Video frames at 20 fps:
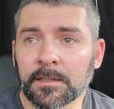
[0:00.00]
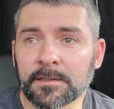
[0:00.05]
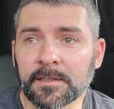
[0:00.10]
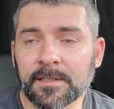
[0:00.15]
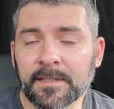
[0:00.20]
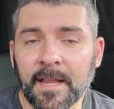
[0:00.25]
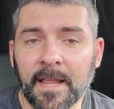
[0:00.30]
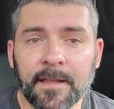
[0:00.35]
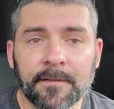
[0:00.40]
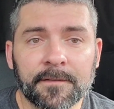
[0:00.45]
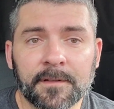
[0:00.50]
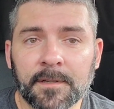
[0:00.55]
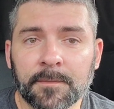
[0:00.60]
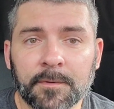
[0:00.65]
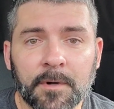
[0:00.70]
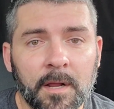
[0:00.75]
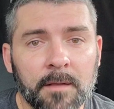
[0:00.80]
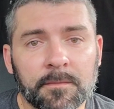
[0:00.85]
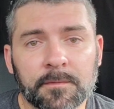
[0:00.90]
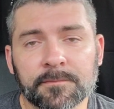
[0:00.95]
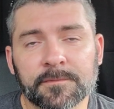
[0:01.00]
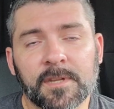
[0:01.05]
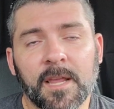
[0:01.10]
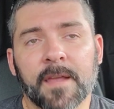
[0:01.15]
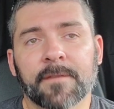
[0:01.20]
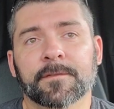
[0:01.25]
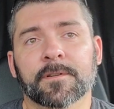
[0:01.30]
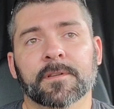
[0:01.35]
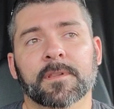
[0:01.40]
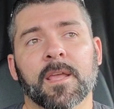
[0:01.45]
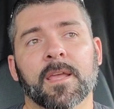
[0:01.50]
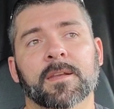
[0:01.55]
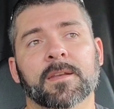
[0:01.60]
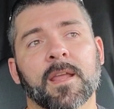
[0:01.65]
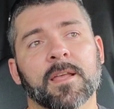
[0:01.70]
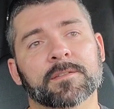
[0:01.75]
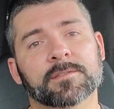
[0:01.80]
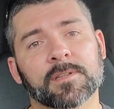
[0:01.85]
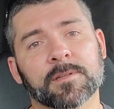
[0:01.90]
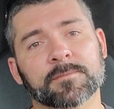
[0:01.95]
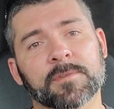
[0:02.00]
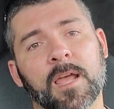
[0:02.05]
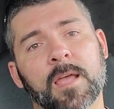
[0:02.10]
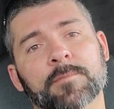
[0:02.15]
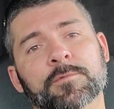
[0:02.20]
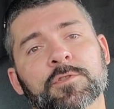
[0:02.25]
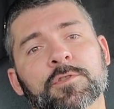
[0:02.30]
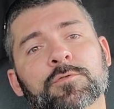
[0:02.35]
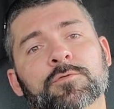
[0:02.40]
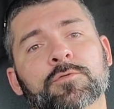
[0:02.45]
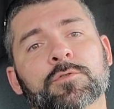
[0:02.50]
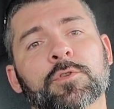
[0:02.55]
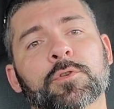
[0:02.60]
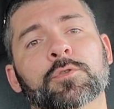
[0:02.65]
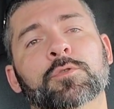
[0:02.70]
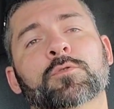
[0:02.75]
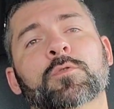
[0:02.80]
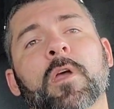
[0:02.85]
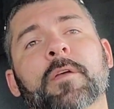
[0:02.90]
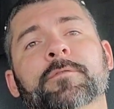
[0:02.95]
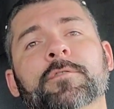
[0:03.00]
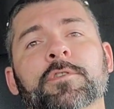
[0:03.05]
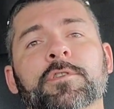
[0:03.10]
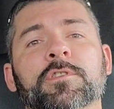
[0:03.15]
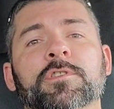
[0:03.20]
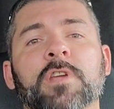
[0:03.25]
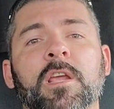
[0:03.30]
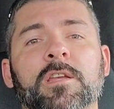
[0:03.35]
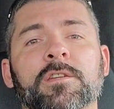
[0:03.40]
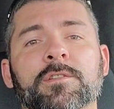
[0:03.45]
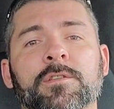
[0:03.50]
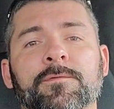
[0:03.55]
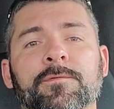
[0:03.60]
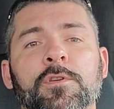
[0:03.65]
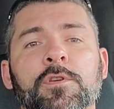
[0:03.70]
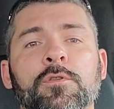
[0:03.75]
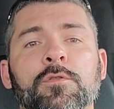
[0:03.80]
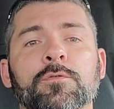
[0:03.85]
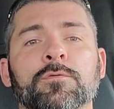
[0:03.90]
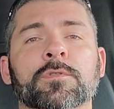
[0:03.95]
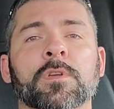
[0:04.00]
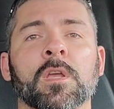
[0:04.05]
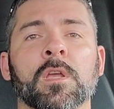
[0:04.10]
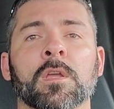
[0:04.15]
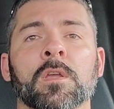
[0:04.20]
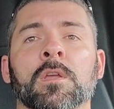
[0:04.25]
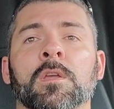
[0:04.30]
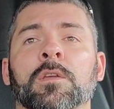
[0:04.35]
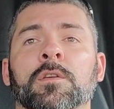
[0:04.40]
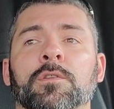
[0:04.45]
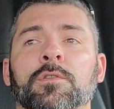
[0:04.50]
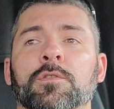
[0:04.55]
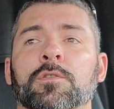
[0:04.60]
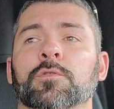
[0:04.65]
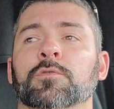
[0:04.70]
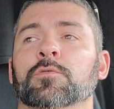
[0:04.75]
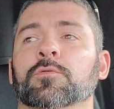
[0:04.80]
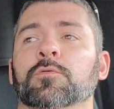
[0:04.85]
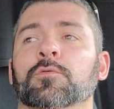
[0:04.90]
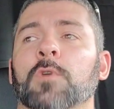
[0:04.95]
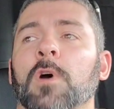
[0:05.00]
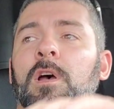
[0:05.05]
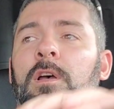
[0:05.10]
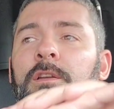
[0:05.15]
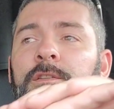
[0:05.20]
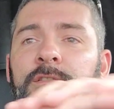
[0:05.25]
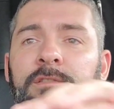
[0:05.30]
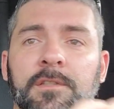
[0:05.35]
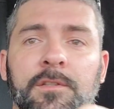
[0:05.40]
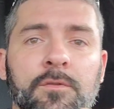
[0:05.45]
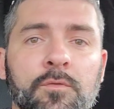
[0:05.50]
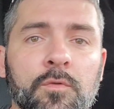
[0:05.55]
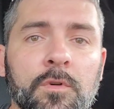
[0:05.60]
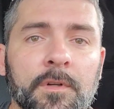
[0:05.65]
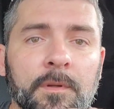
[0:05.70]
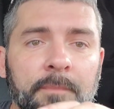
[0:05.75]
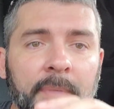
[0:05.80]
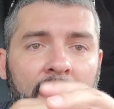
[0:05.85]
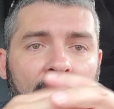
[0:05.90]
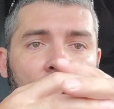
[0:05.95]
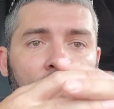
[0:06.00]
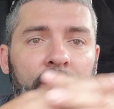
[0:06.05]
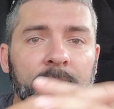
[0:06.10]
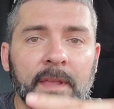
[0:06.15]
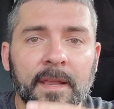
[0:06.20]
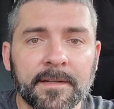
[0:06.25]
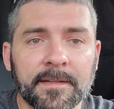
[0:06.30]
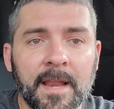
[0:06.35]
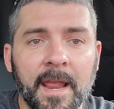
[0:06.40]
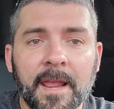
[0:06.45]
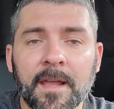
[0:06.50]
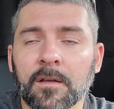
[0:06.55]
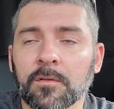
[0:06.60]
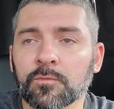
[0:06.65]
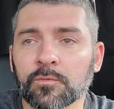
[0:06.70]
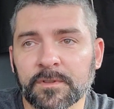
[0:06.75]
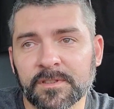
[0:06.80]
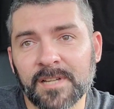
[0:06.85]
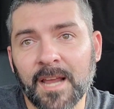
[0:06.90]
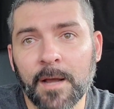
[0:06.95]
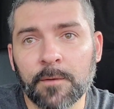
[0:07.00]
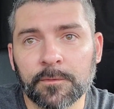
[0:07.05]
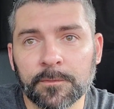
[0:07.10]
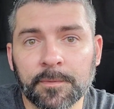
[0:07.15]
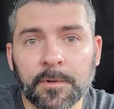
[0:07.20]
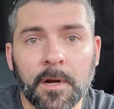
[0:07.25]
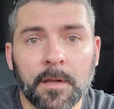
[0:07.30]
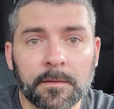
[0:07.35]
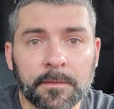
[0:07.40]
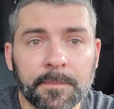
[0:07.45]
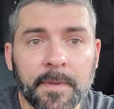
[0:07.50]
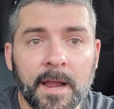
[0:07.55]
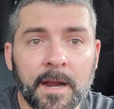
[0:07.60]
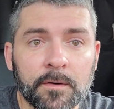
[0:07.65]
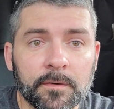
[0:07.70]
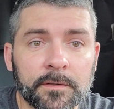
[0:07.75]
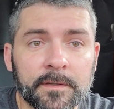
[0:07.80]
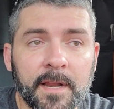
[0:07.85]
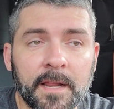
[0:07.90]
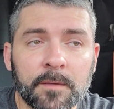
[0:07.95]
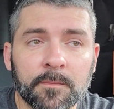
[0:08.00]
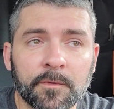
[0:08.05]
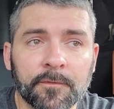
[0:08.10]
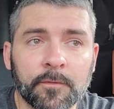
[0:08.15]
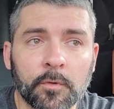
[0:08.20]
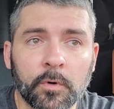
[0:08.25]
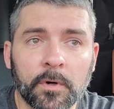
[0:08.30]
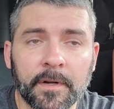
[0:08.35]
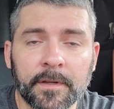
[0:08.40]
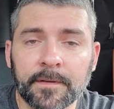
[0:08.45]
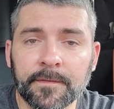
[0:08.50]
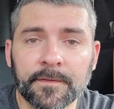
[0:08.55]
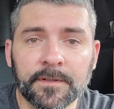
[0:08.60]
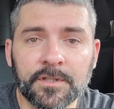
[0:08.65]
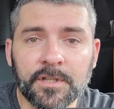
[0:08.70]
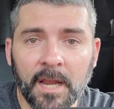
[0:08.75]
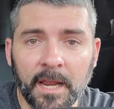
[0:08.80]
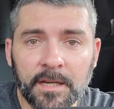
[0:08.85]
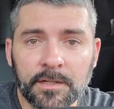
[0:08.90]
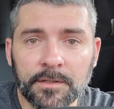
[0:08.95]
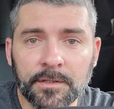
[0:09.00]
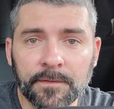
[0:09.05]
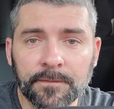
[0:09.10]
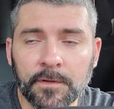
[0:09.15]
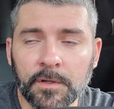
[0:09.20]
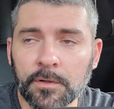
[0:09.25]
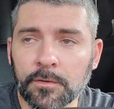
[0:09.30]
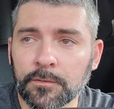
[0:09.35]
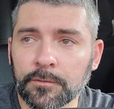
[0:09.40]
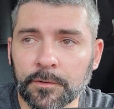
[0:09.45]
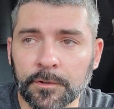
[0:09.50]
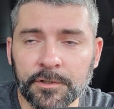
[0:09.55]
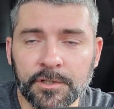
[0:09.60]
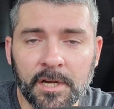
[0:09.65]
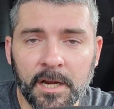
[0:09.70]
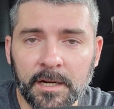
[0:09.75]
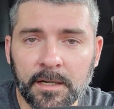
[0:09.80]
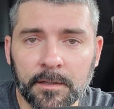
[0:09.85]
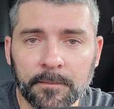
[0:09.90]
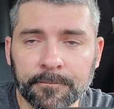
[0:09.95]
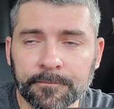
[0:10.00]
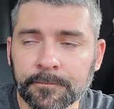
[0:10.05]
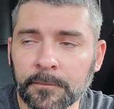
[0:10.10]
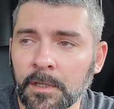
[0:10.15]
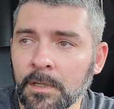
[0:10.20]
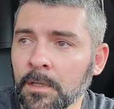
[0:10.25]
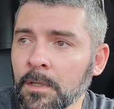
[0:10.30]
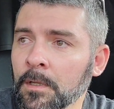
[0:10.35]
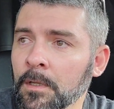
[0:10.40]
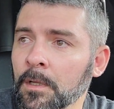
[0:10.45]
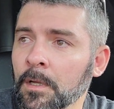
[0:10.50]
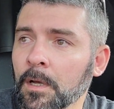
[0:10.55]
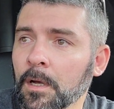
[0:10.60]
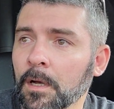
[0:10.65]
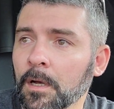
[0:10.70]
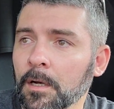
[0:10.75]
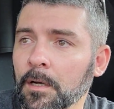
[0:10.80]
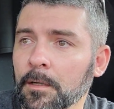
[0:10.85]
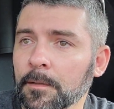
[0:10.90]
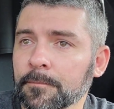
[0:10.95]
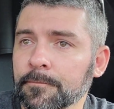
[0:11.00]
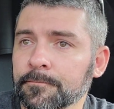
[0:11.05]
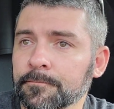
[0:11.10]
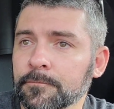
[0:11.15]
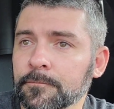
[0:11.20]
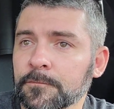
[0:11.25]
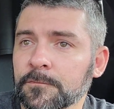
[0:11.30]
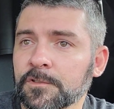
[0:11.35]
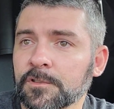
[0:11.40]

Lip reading: Didn't have any problems after that. Now sometimes you do, after you change the fuse, you still want to power that down, which I would probably power it down before I even change the fuse or check them.